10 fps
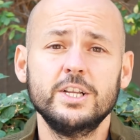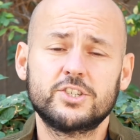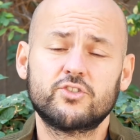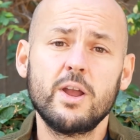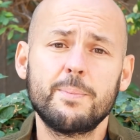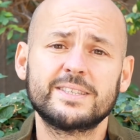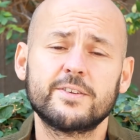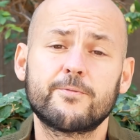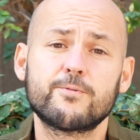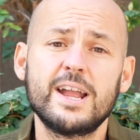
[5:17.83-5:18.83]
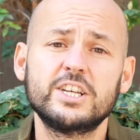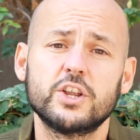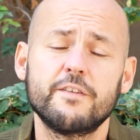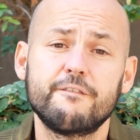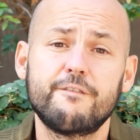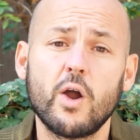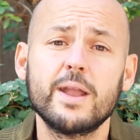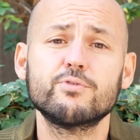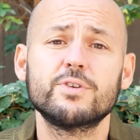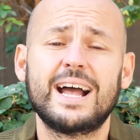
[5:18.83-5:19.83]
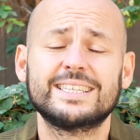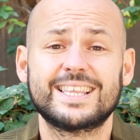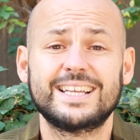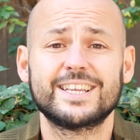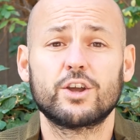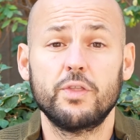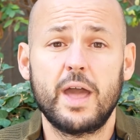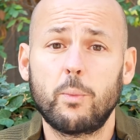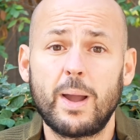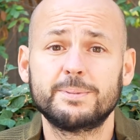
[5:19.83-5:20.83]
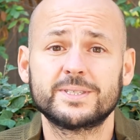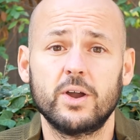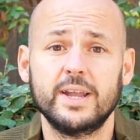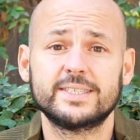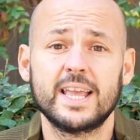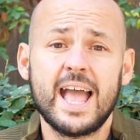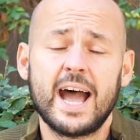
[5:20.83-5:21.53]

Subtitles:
Stripe has a fresh and vibrant aesthetic on their website,